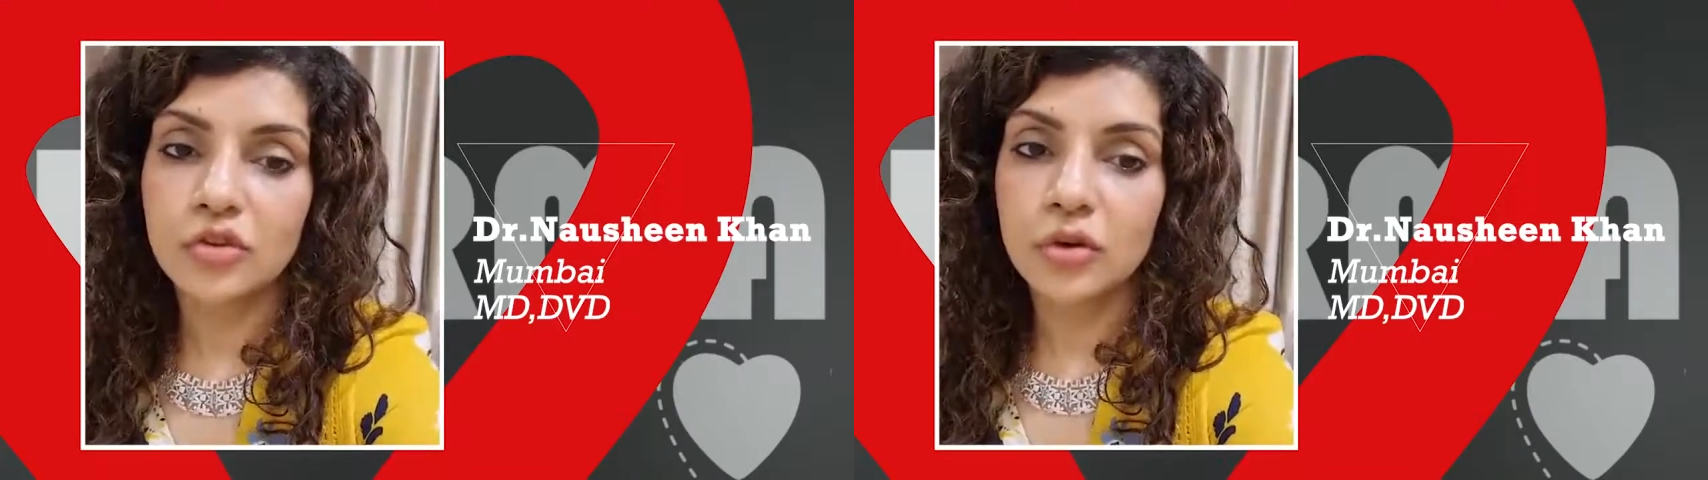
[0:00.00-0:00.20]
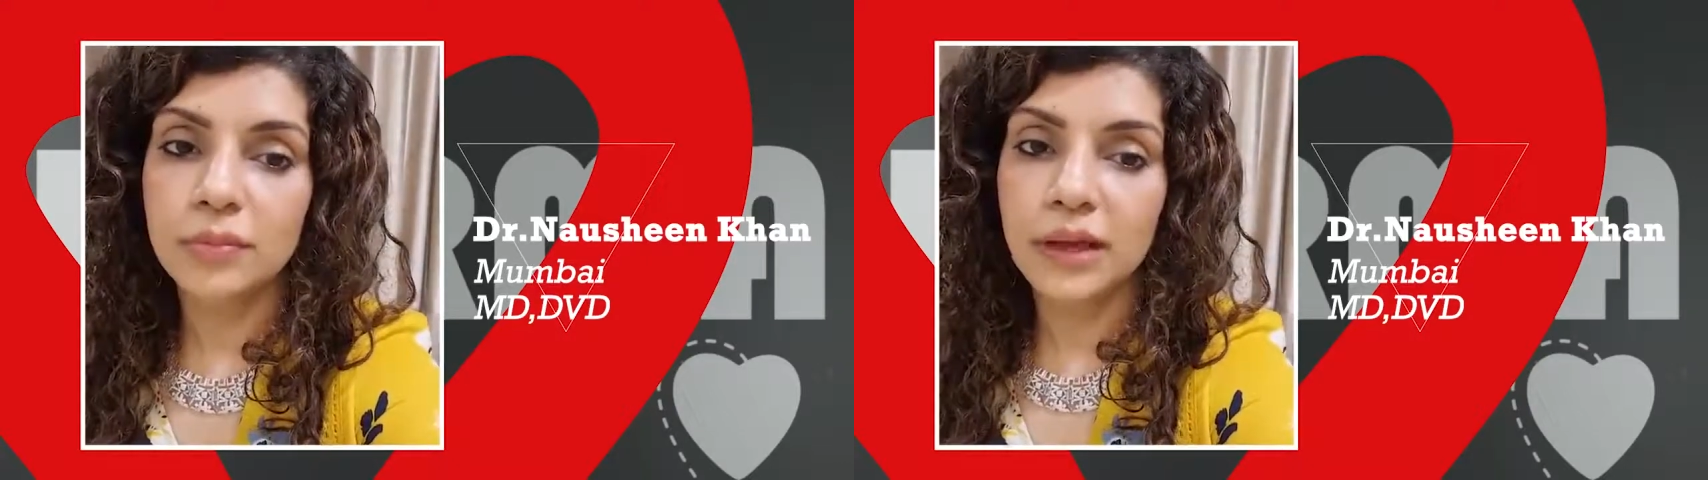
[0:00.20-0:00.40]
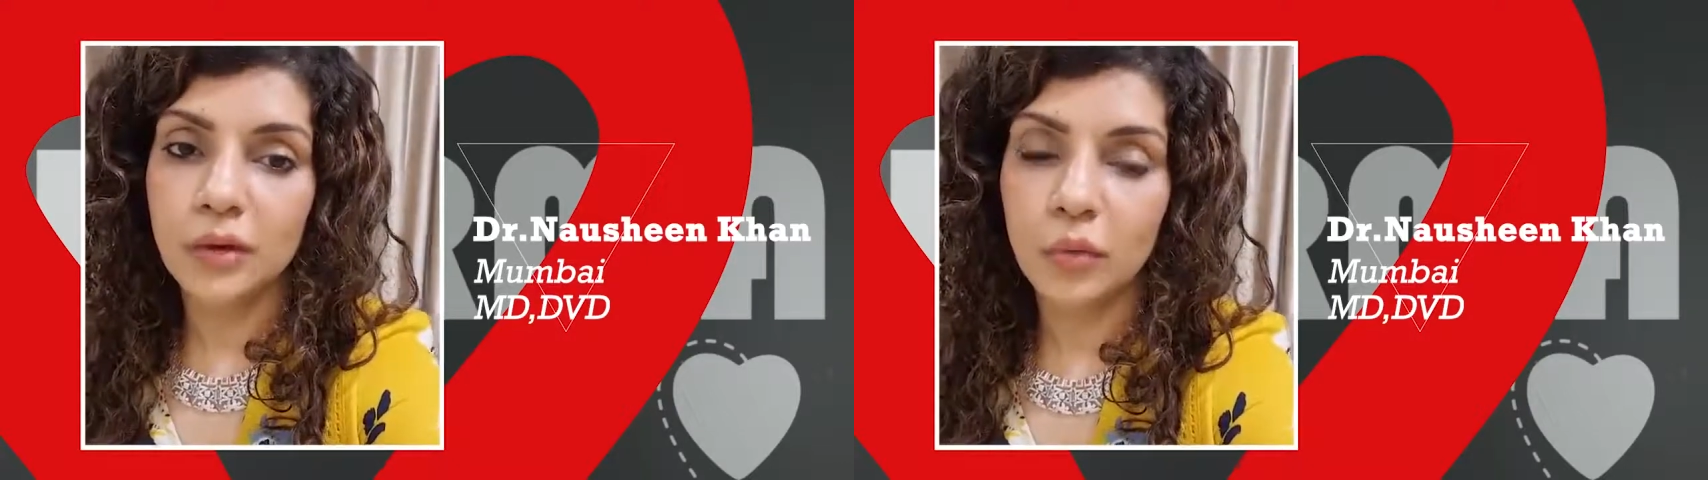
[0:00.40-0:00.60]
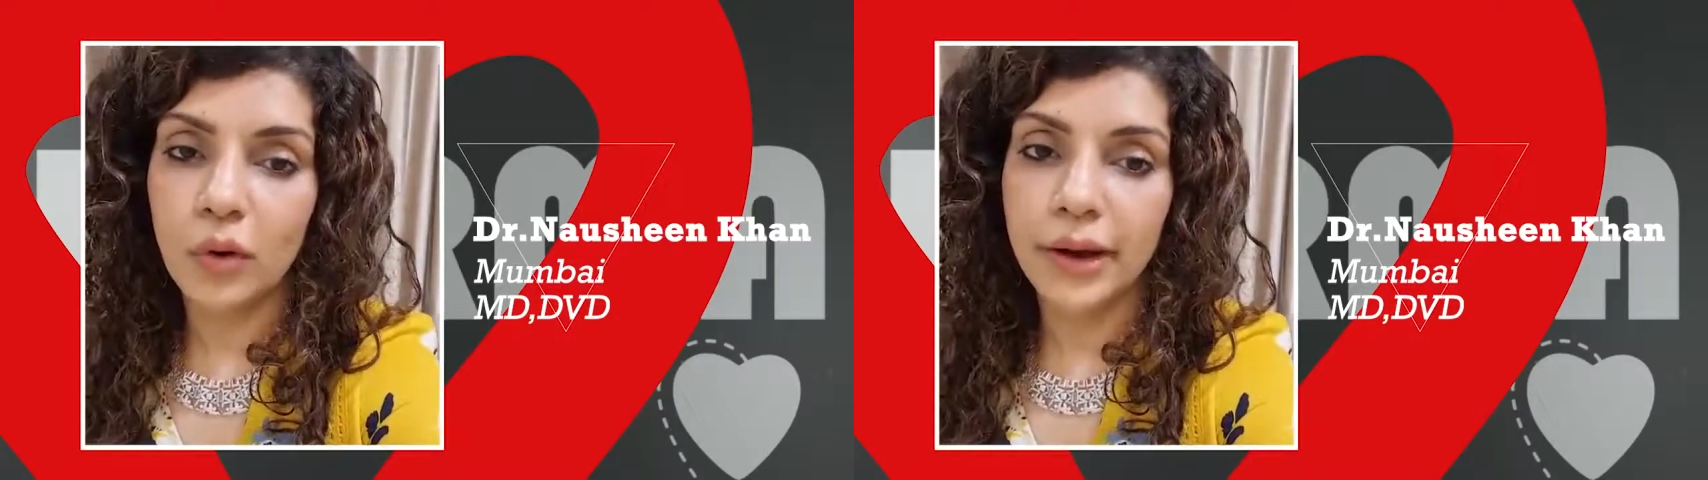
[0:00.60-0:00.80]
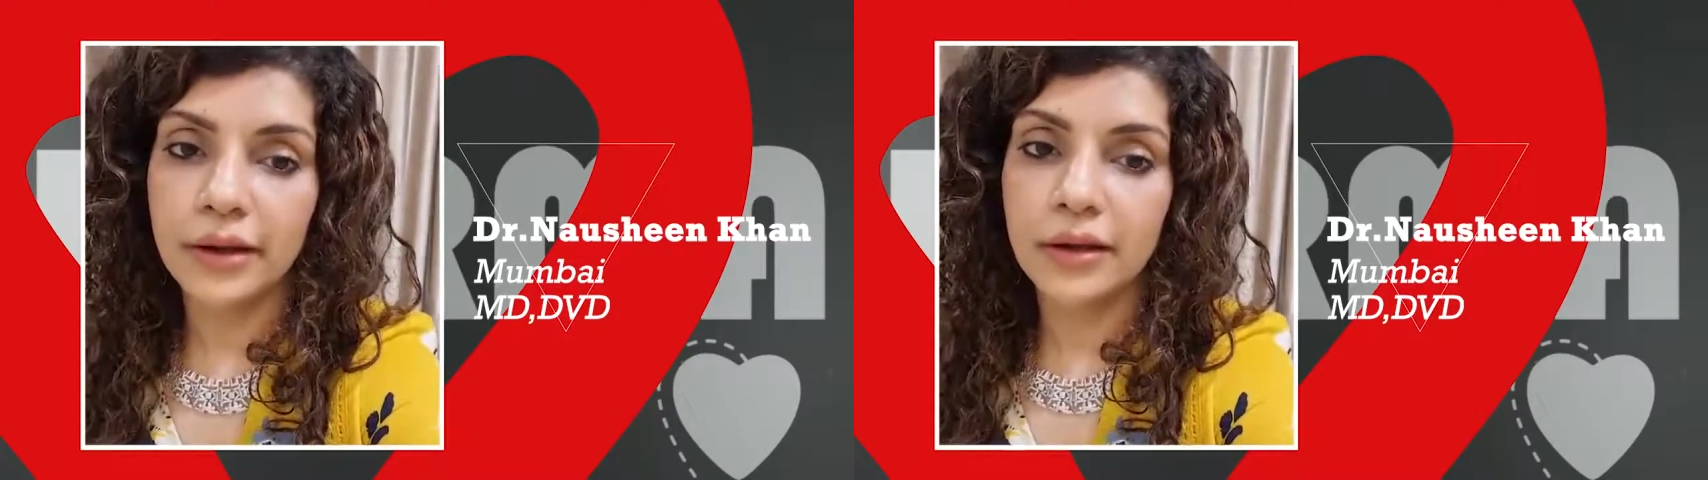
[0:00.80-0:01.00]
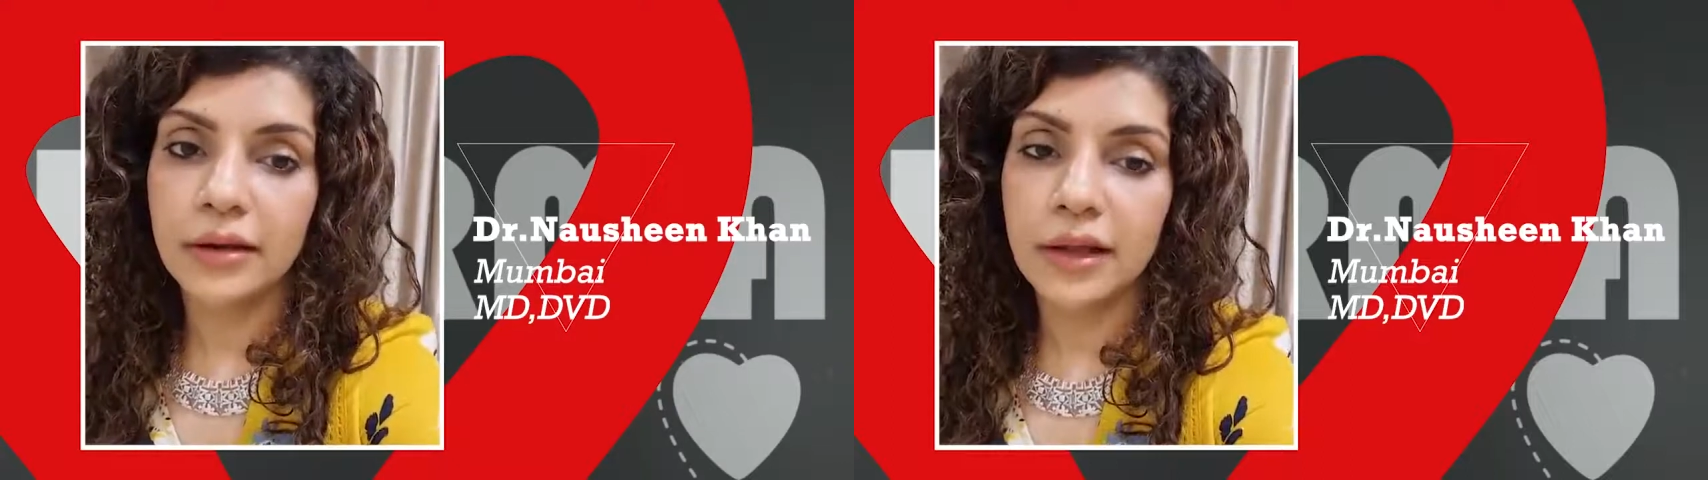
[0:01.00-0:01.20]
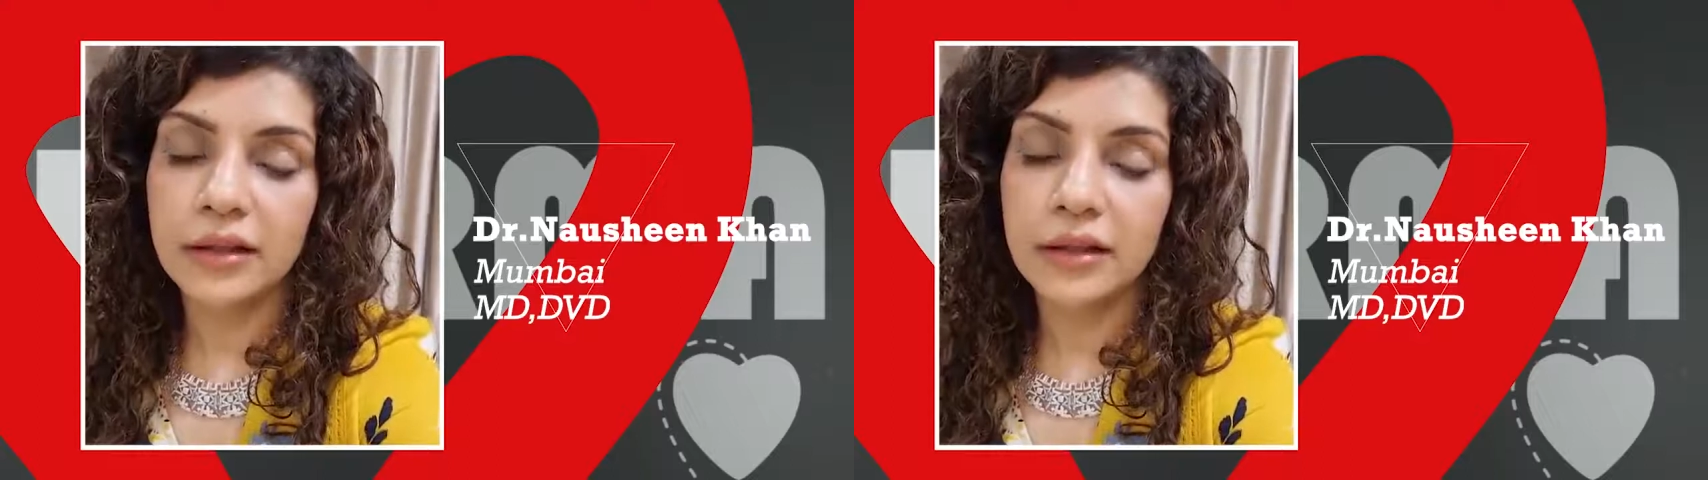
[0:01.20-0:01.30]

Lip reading: should be avoided.